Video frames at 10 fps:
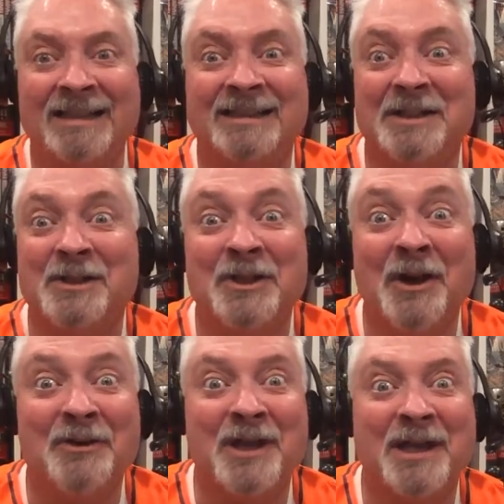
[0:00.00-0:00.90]
said, you
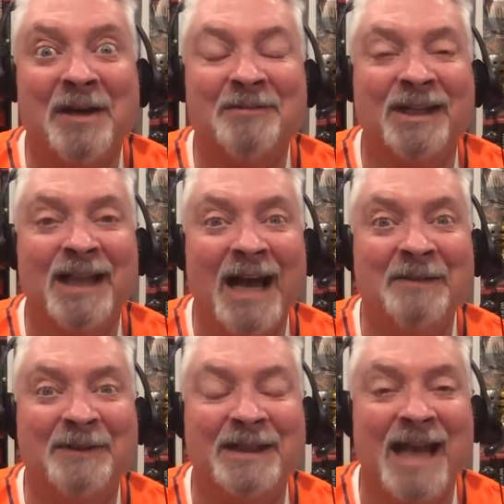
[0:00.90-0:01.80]
know, they come to
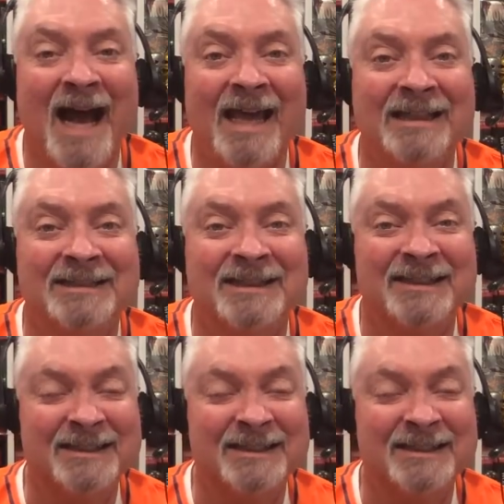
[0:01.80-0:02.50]
life at night. And she goes,